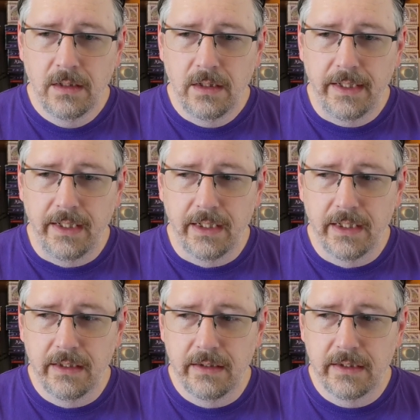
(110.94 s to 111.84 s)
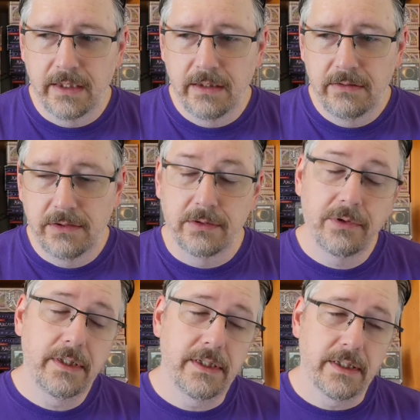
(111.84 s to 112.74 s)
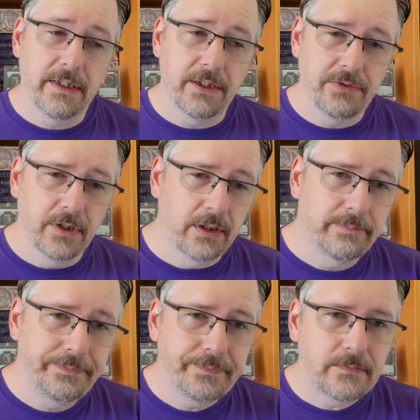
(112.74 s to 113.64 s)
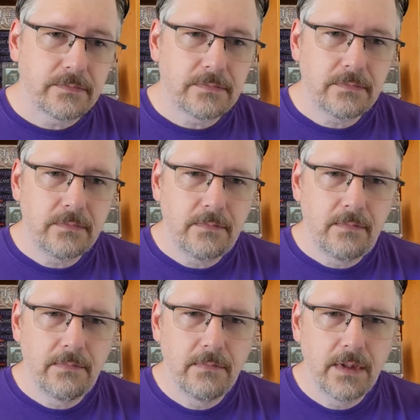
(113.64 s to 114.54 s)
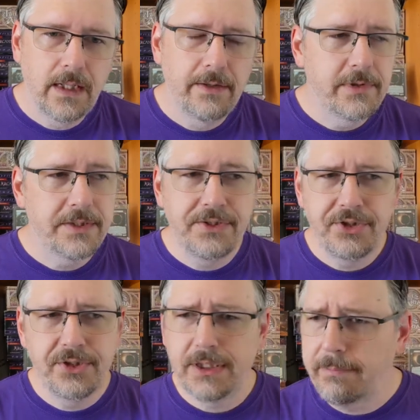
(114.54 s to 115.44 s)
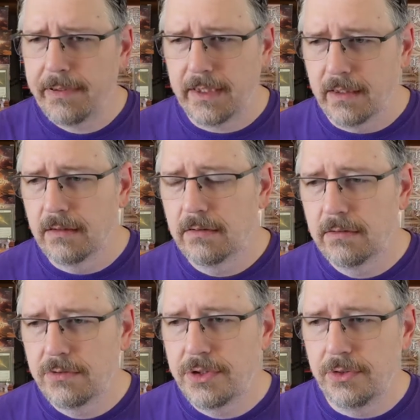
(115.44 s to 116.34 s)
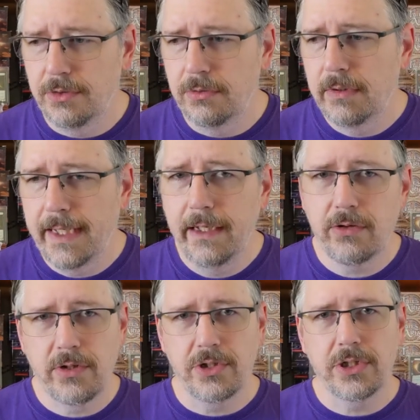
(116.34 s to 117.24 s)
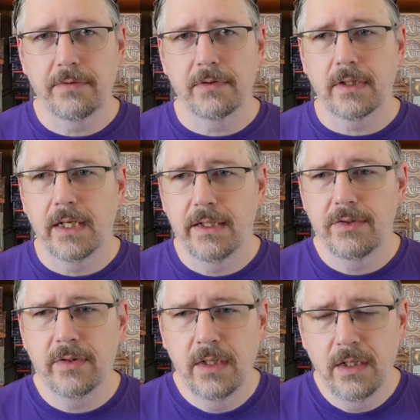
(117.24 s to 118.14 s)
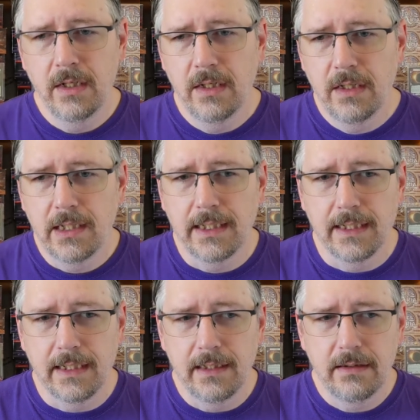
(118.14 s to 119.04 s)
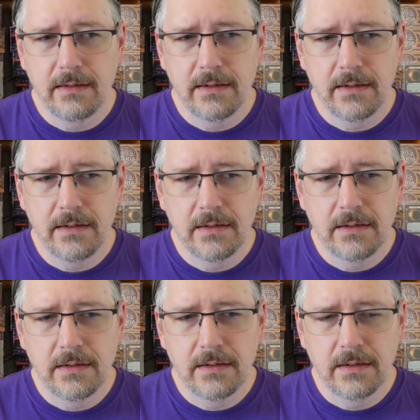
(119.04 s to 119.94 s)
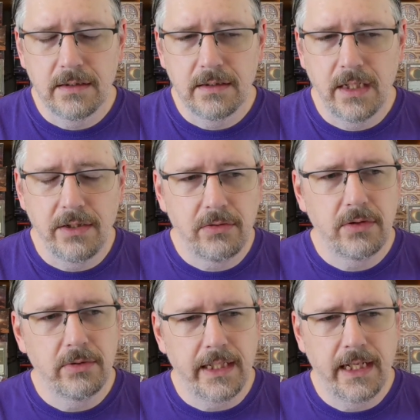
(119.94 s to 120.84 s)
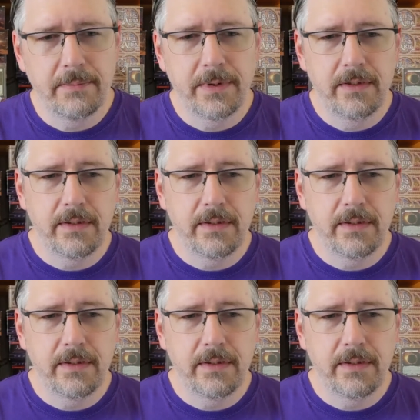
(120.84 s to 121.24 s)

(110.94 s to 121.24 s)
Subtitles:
And so I've already done things wrong. I've done something to anger the shuffle gods. I don't know what happened.